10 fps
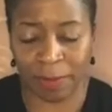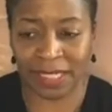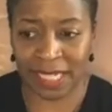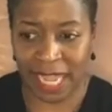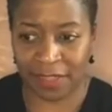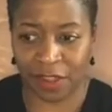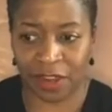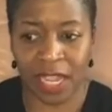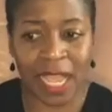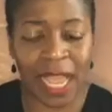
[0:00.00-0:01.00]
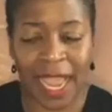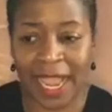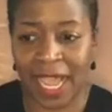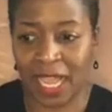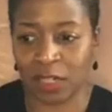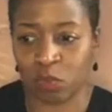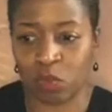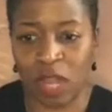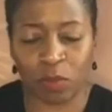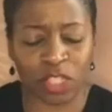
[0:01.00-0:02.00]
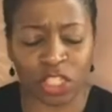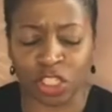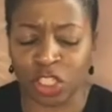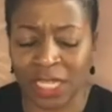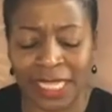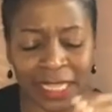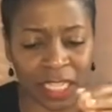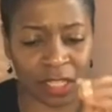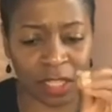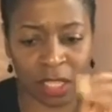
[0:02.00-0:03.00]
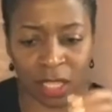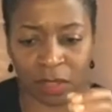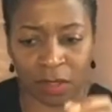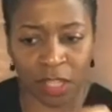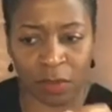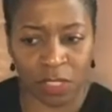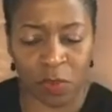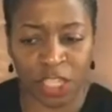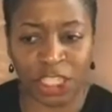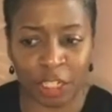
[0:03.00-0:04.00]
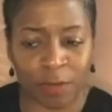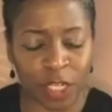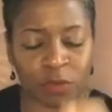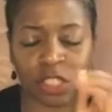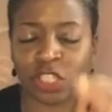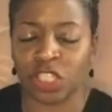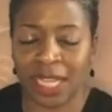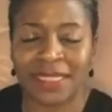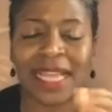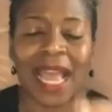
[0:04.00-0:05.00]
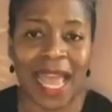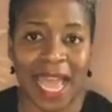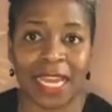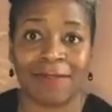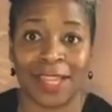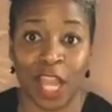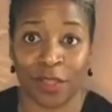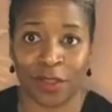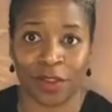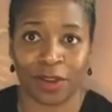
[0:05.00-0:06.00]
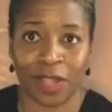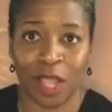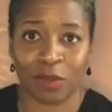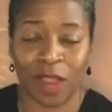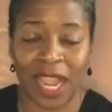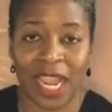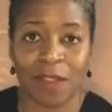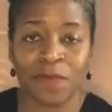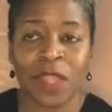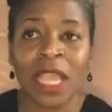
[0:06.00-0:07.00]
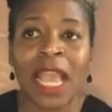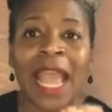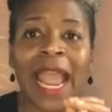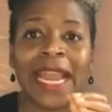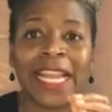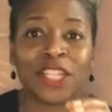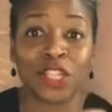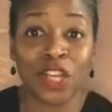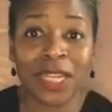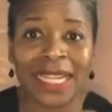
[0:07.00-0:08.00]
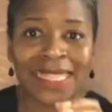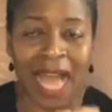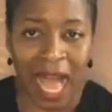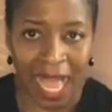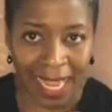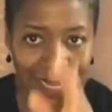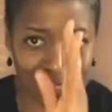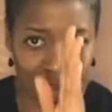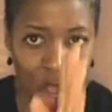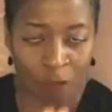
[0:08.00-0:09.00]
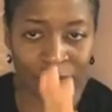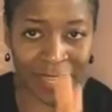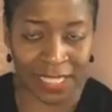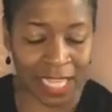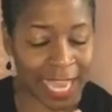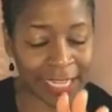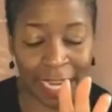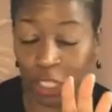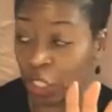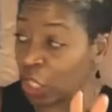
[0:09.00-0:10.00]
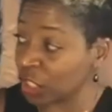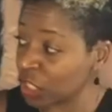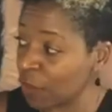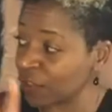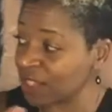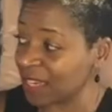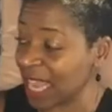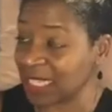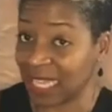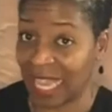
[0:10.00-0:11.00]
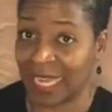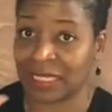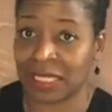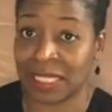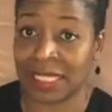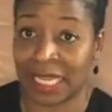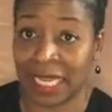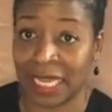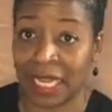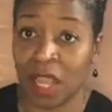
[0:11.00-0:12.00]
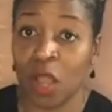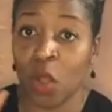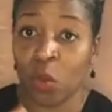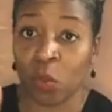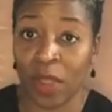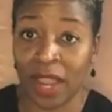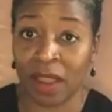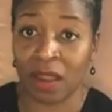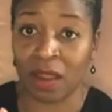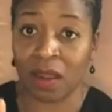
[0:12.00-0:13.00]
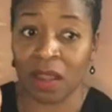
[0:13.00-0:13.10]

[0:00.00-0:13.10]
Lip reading: together, and one was there was one gentleman who was just ahead of the other, right? And he took his eyes off of his lane. He looked over to the next lane to see where